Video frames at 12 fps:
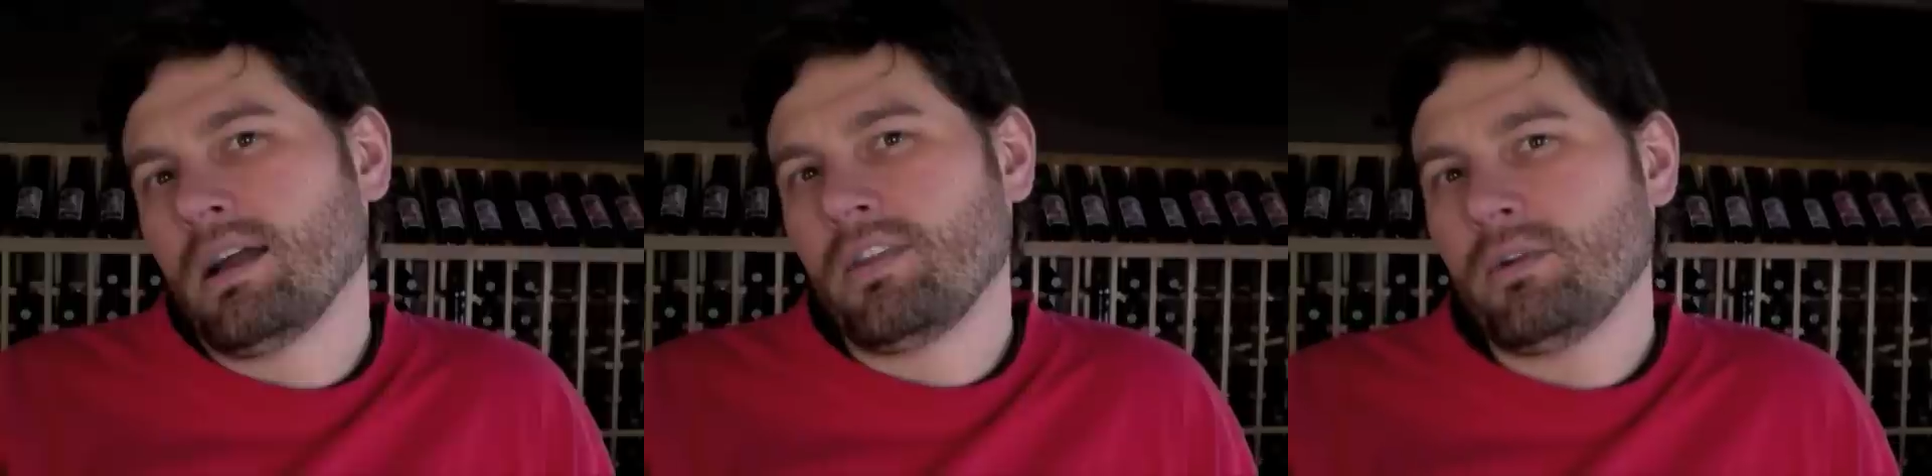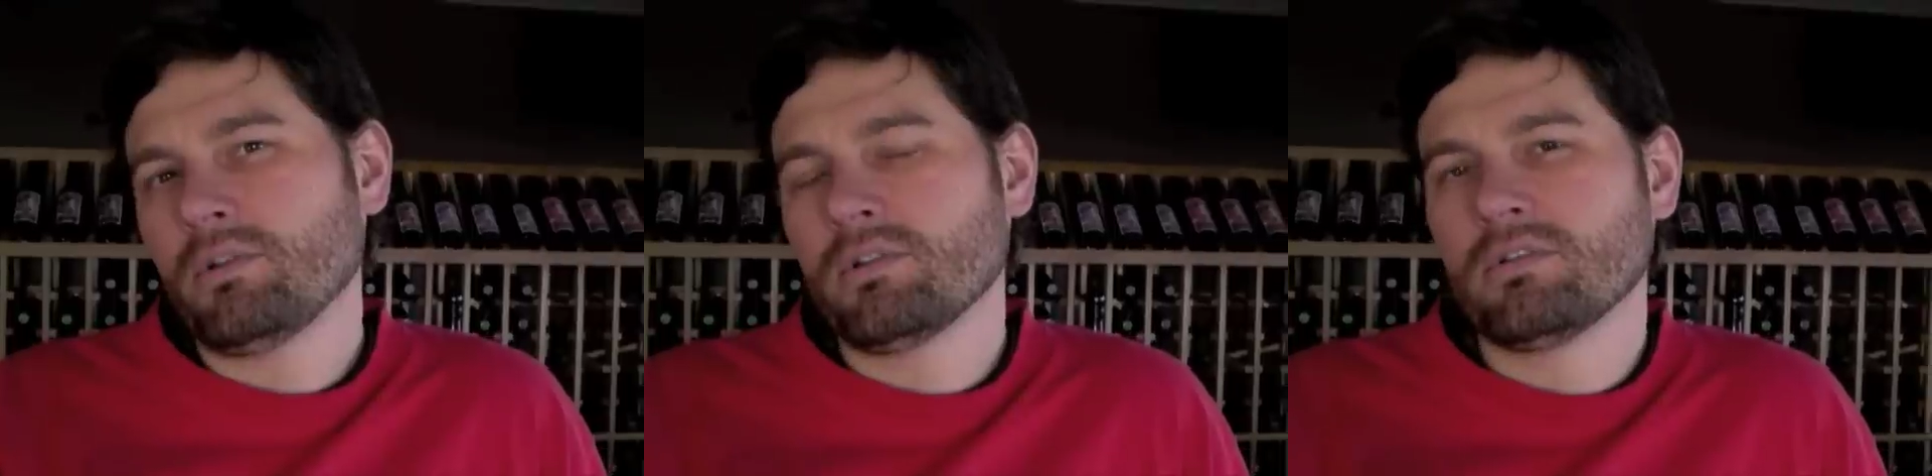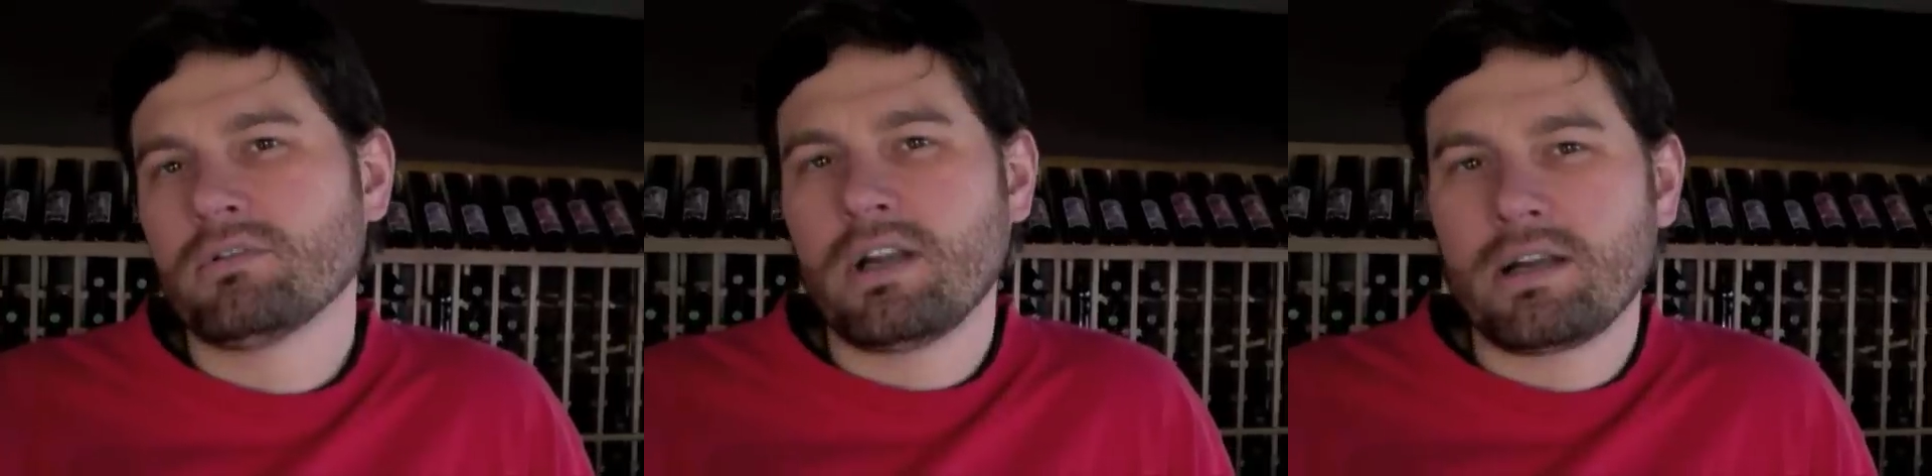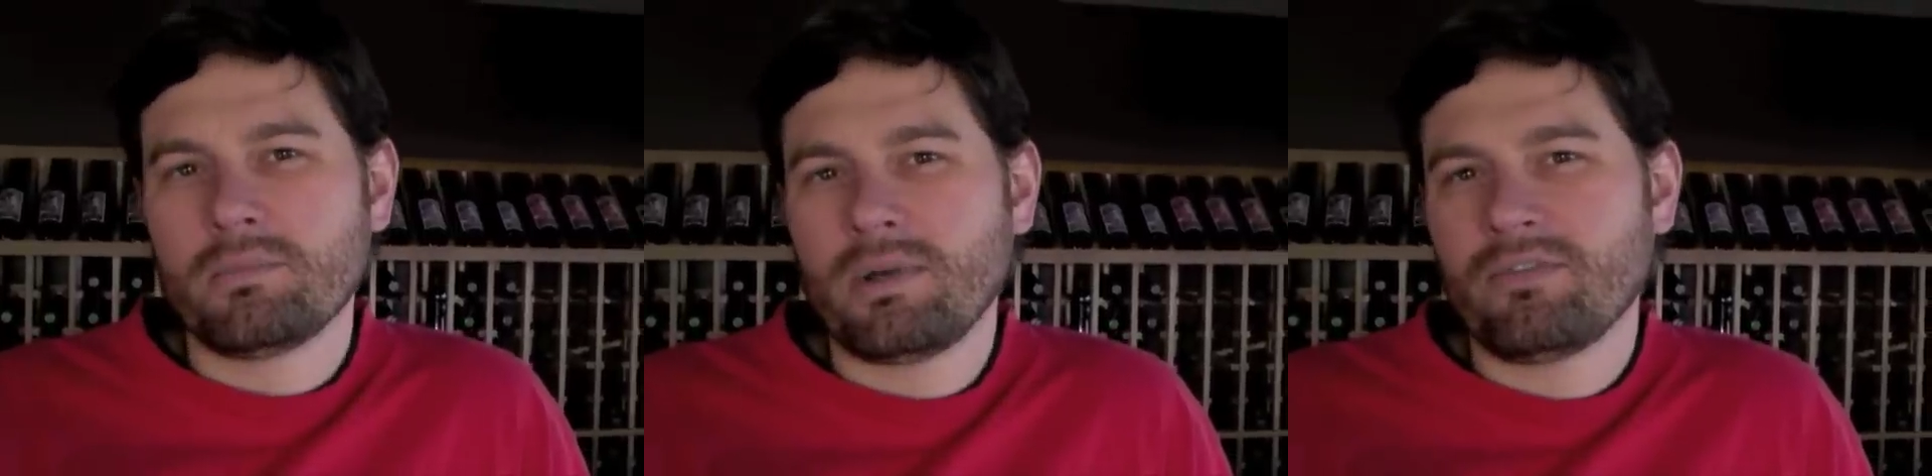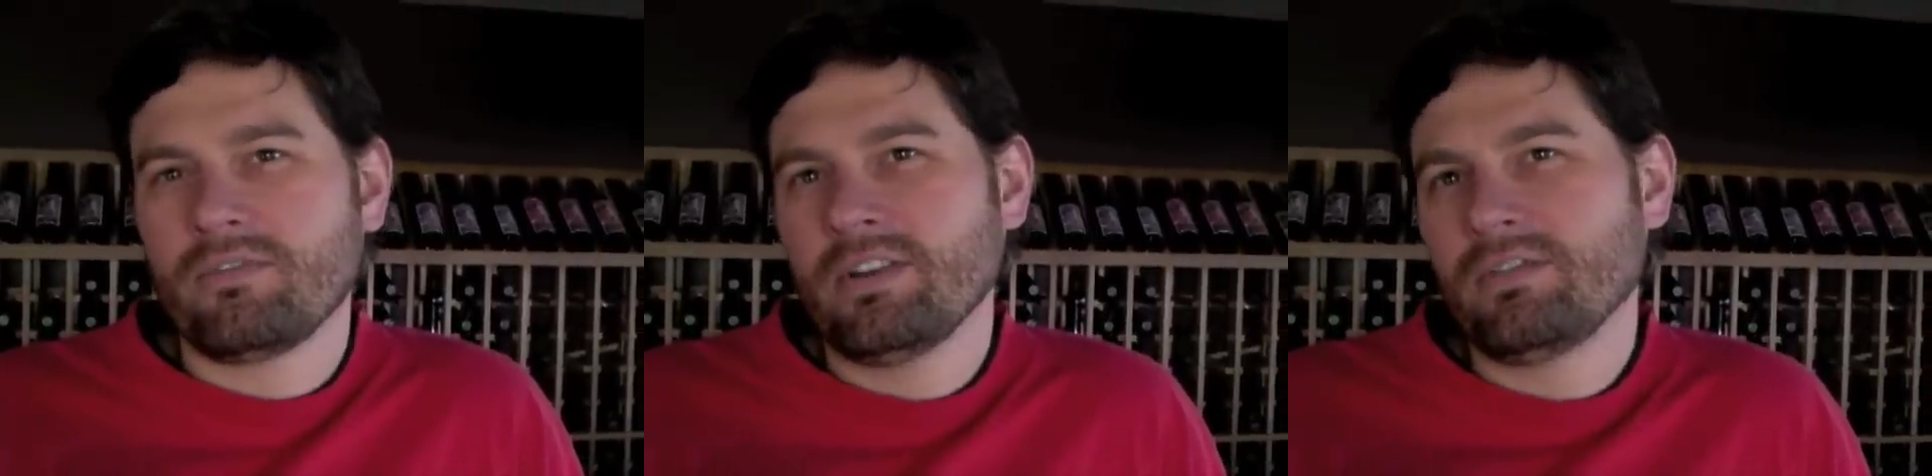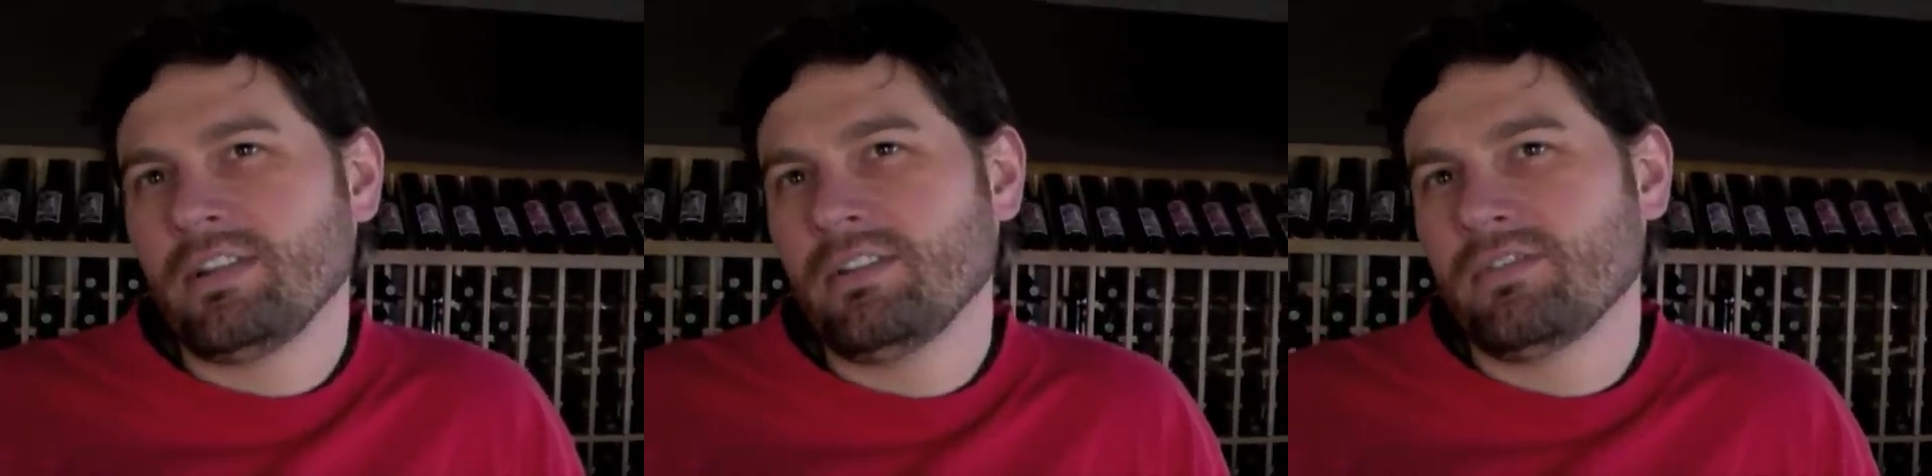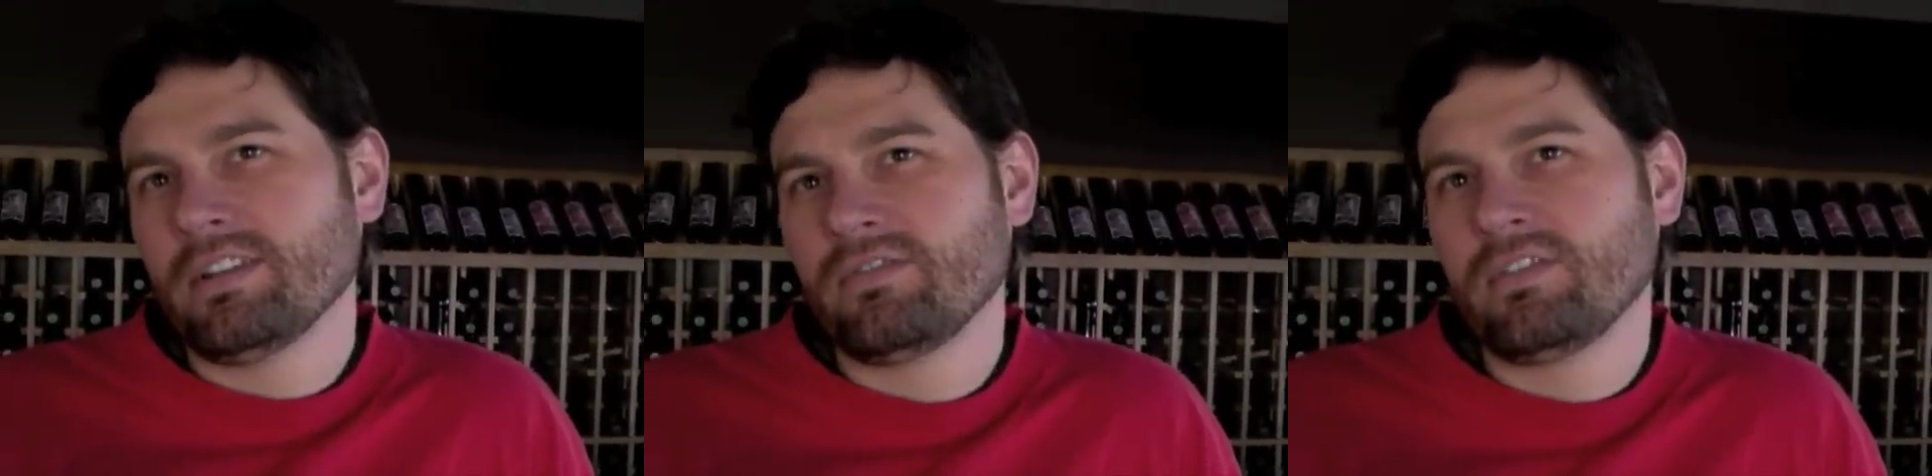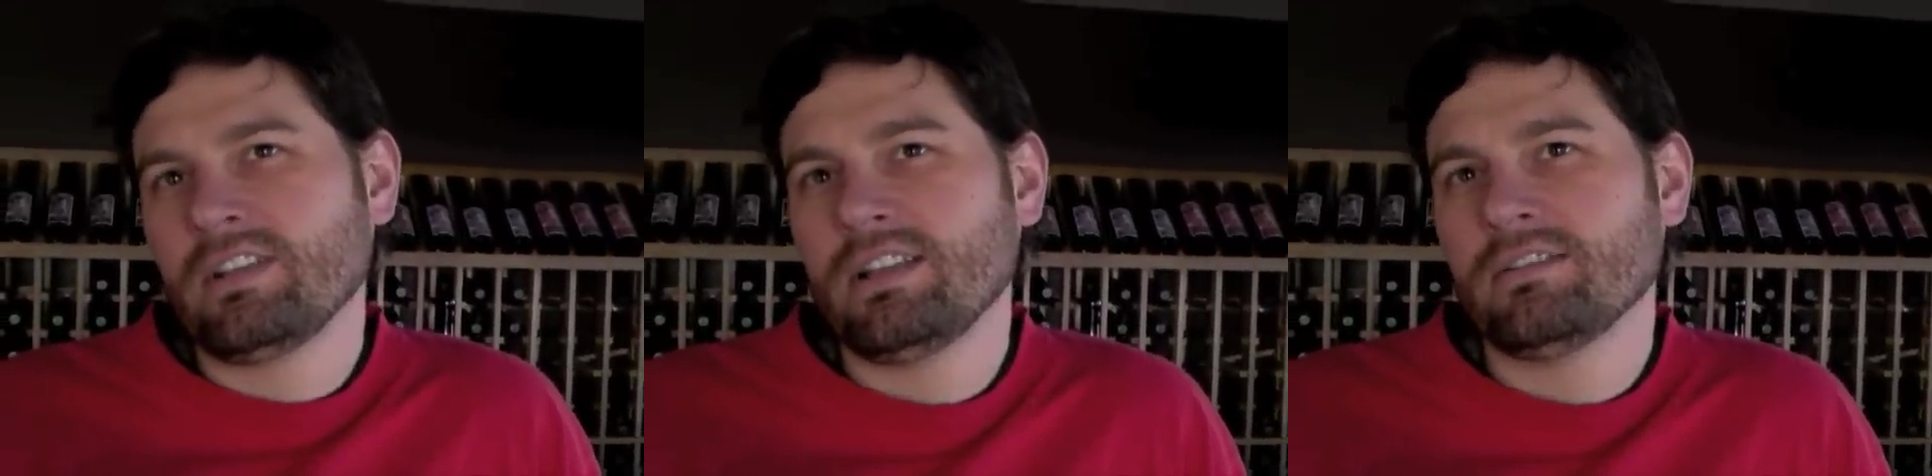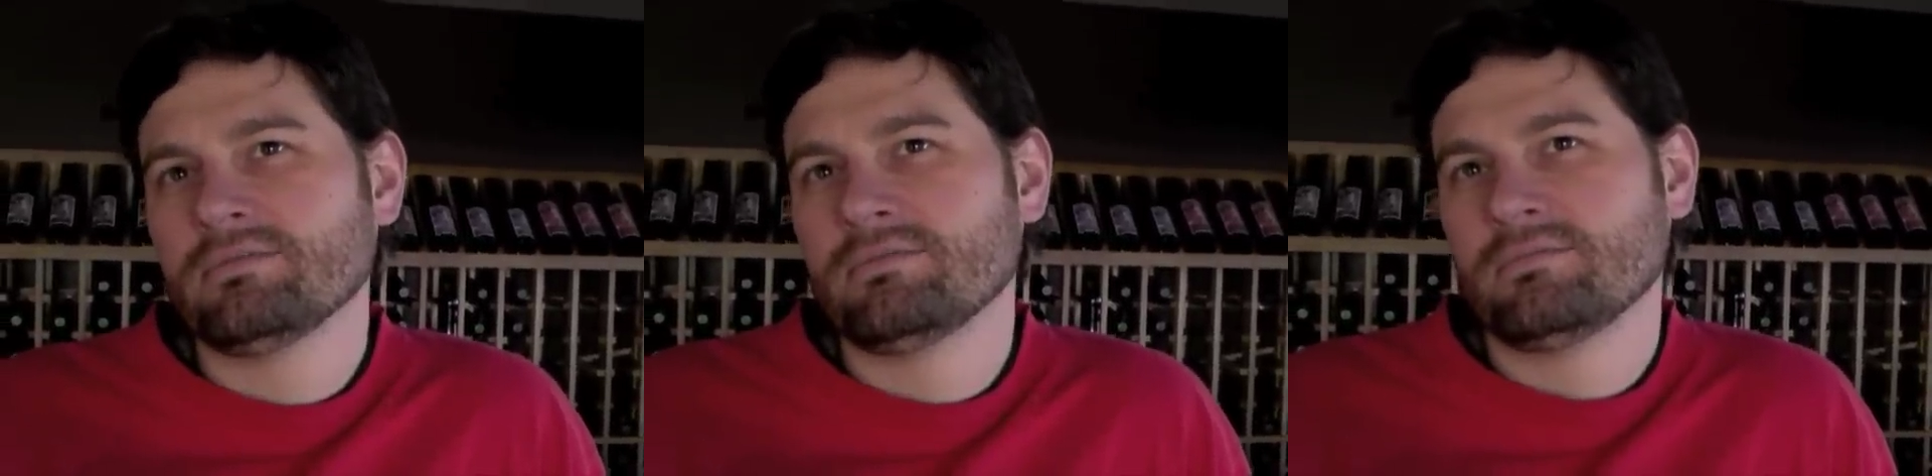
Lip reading: I think we were running about 50-50.